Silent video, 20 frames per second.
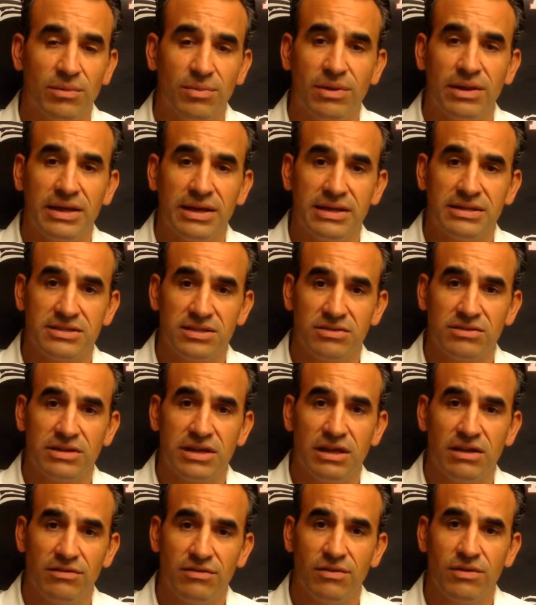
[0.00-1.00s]
to play in Southern
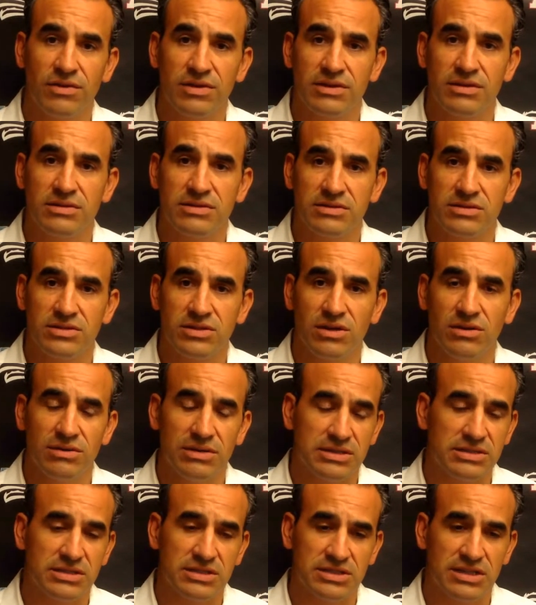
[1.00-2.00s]
California. So
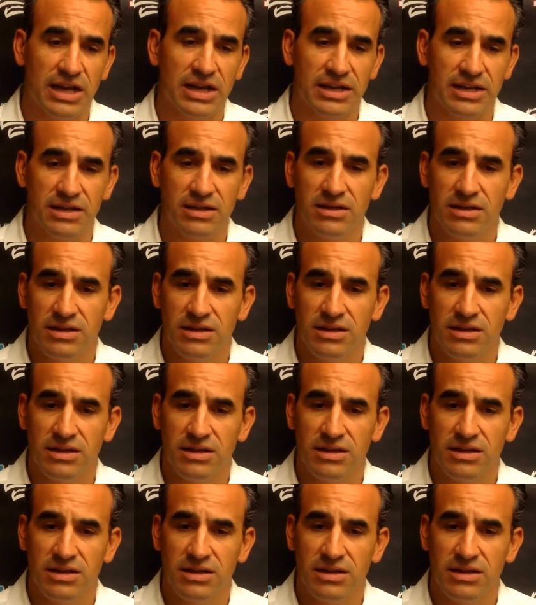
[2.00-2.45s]
it's exciting.